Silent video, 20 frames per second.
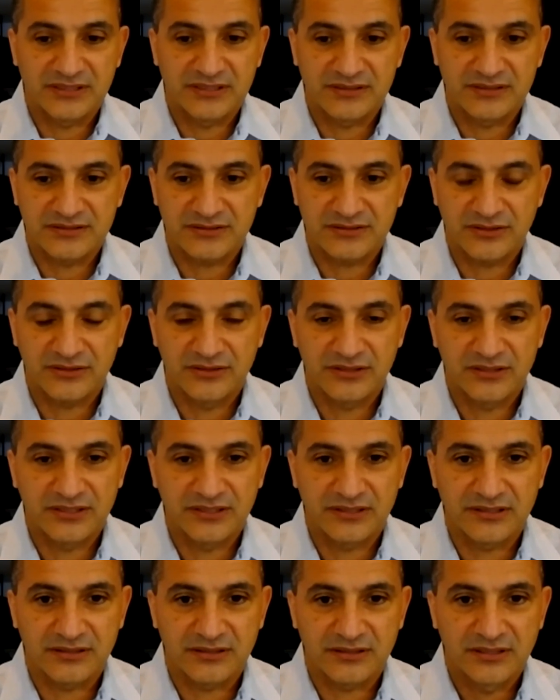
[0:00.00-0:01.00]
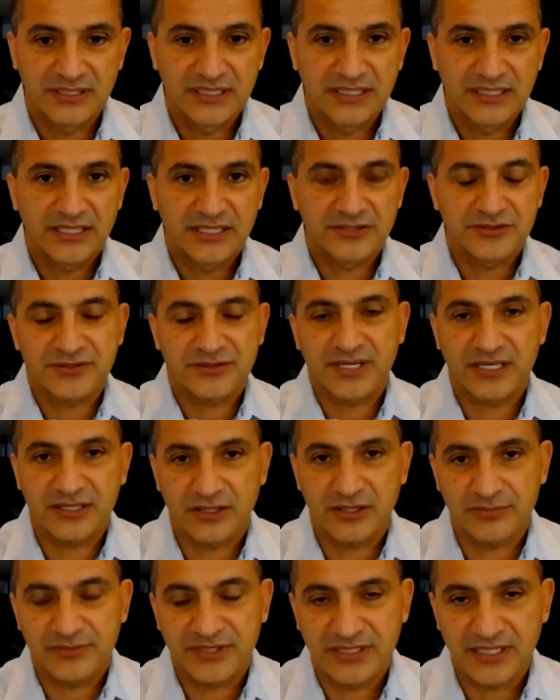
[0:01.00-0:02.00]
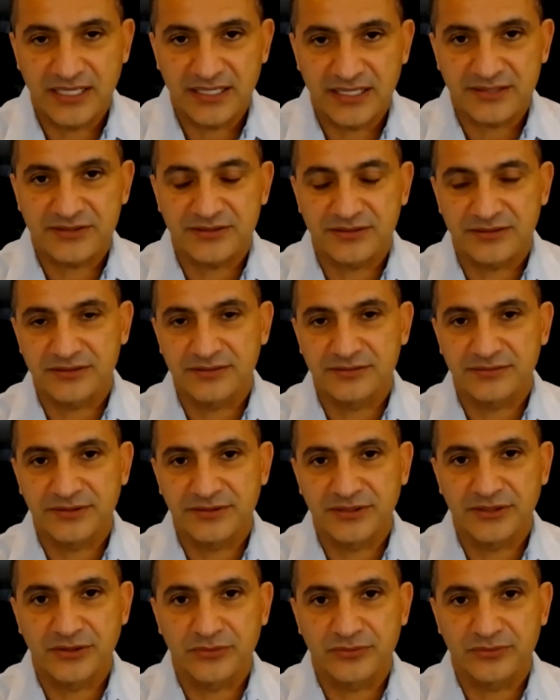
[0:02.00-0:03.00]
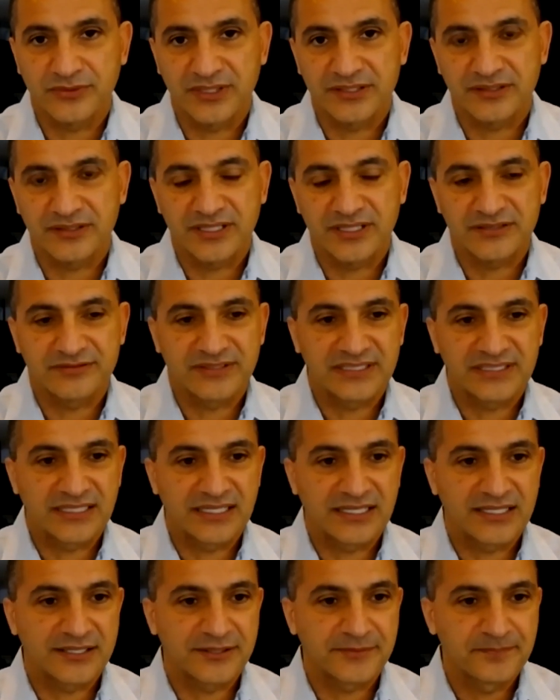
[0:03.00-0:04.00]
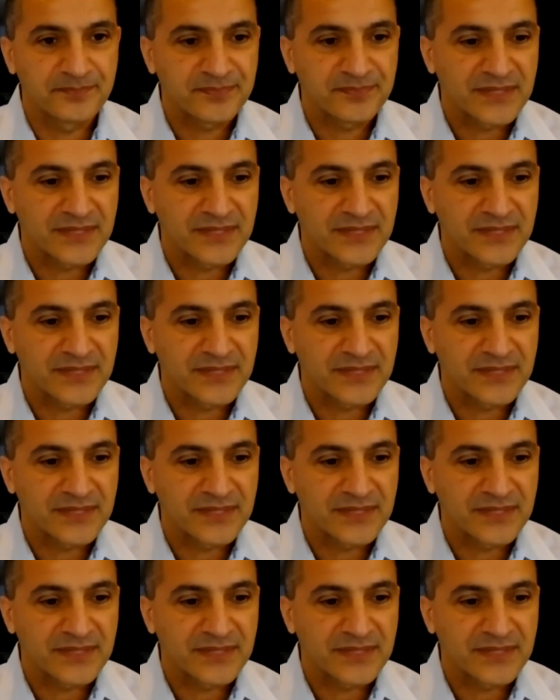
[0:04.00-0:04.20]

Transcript: was earlier, and try to help the doctor, run their everyday.